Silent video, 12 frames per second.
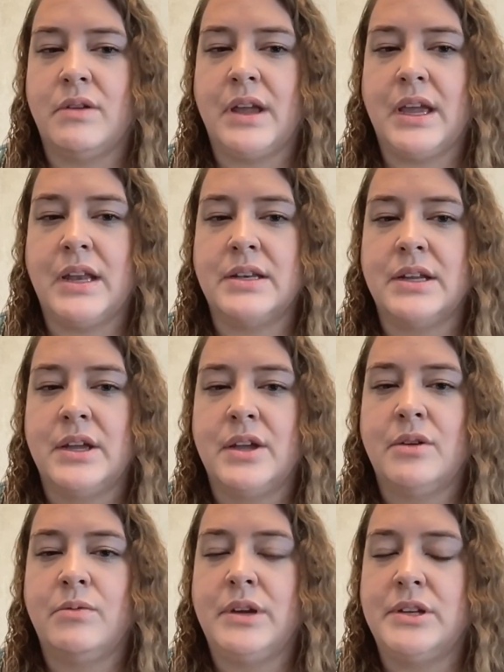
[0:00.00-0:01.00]
and
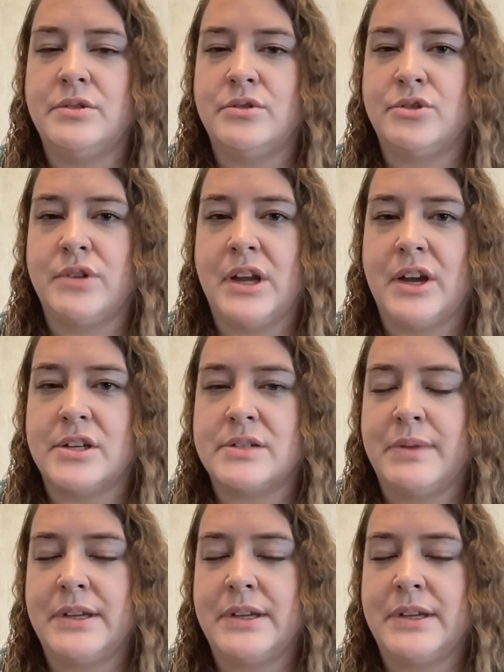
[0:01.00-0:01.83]
we do triage.